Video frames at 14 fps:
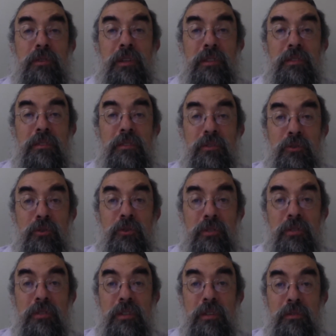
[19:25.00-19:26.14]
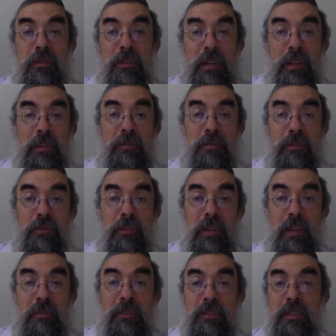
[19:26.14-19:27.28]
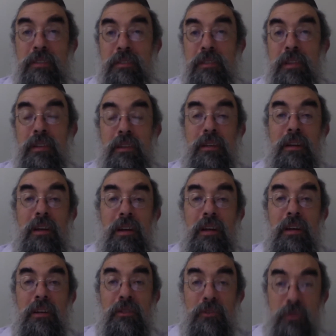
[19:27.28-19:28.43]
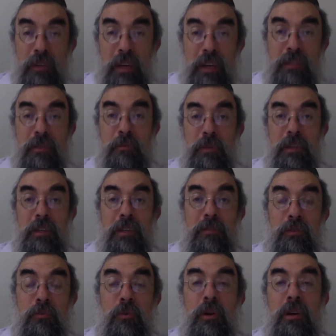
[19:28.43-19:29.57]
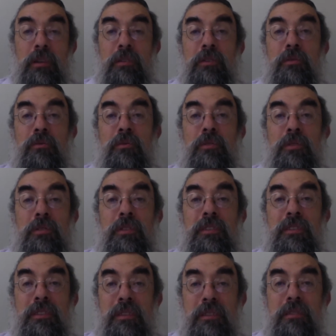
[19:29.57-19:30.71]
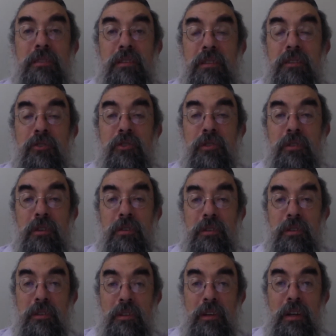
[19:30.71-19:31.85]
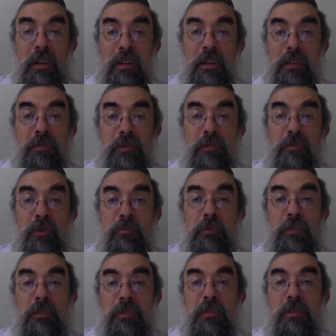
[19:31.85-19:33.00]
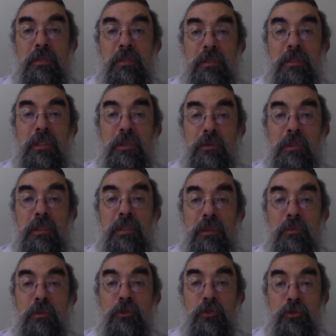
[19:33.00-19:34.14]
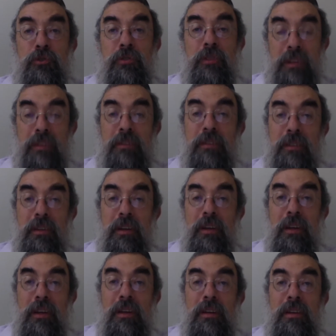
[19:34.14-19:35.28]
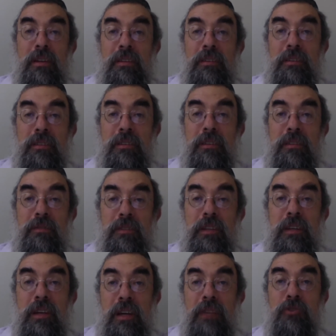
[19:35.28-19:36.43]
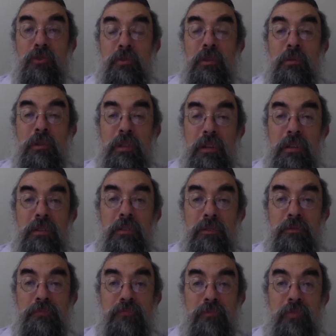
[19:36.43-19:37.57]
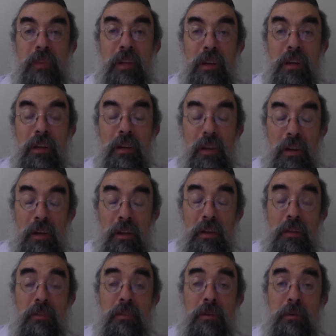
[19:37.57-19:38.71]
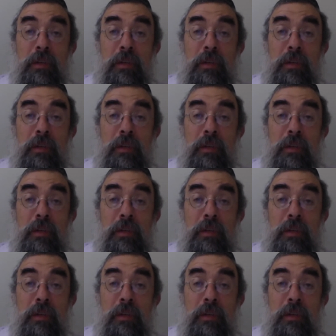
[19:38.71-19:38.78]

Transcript: are to be transgressed in order to save your life, if your life is at stake. So they asked Rabbi Akiva, why do you insist on teaching Torah if the Romans decree that we should not, and if they catch you, they will kill you?